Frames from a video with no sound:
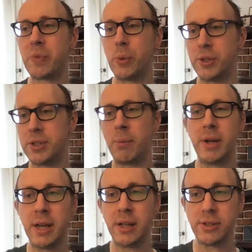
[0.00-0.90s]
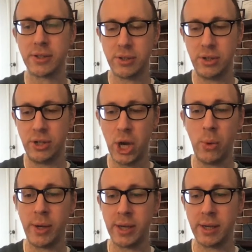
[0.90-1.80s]
with someone else
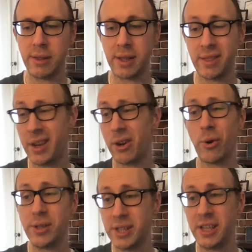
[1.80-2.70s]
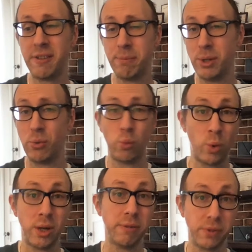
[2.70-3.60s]
knowing that they're going to give me
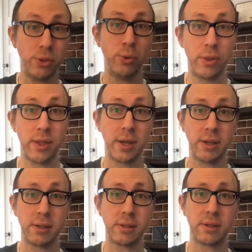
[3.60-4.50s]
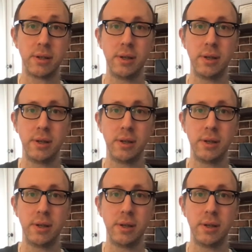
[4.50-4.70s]
one of two things.